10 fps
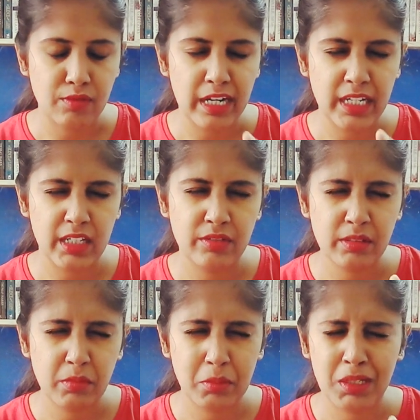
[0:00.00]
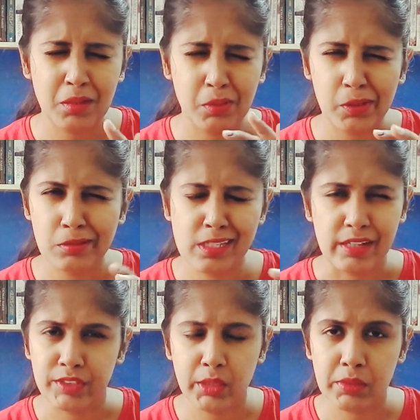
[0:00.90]
and even maybe about
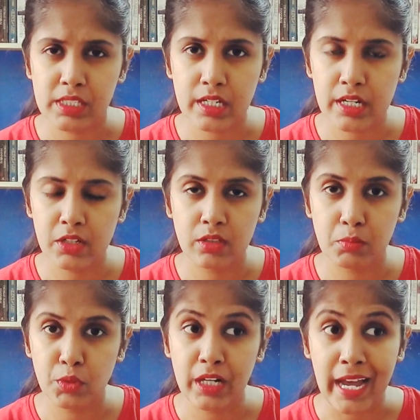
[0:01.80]
70% into the book,